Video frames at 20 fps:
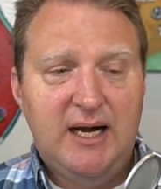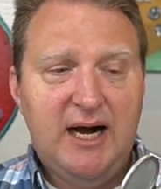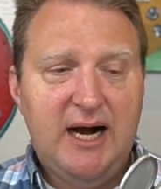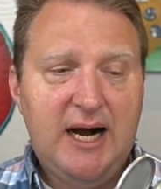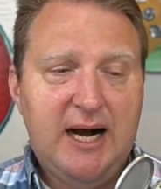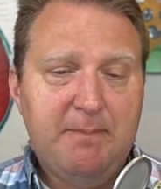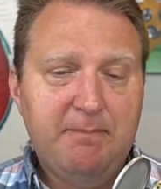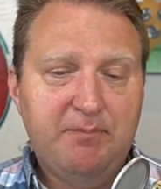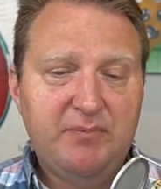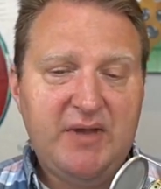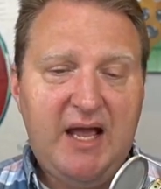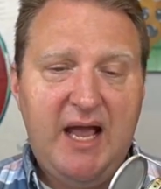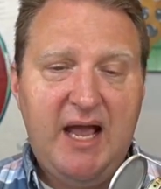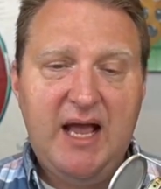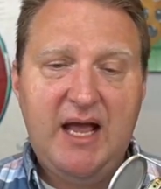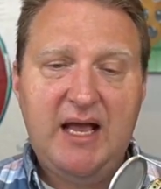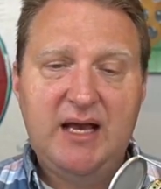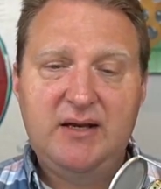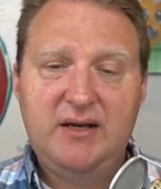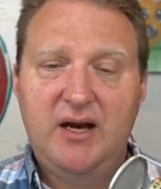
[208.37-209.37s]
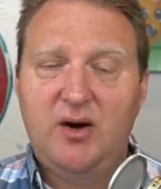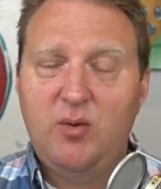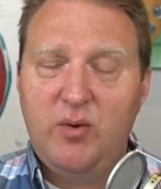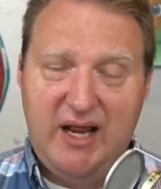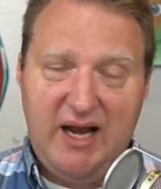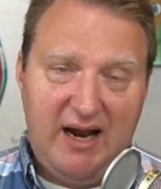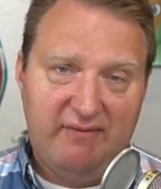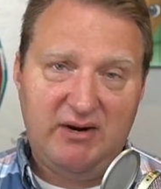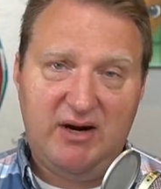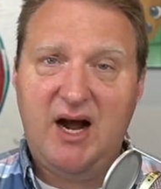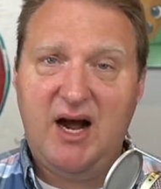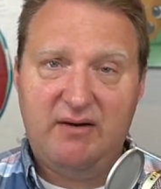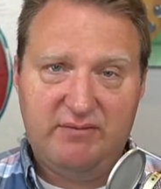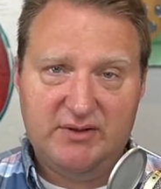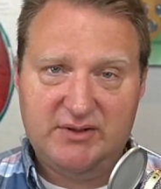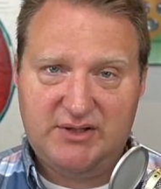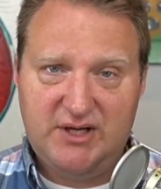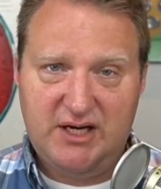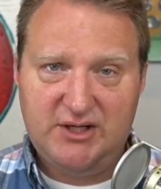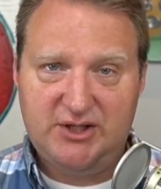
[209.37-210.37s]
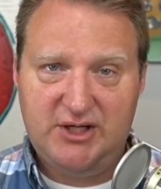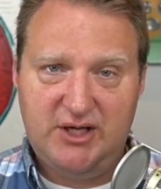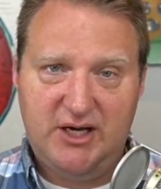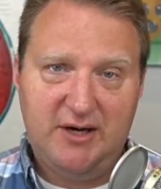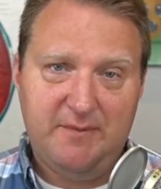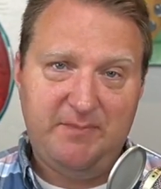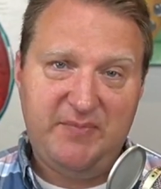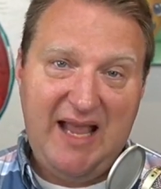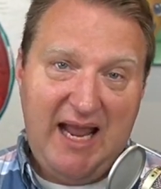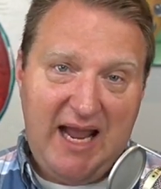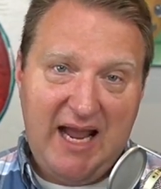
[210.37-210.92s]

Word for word: Um, and, you know, we can have a conversation here.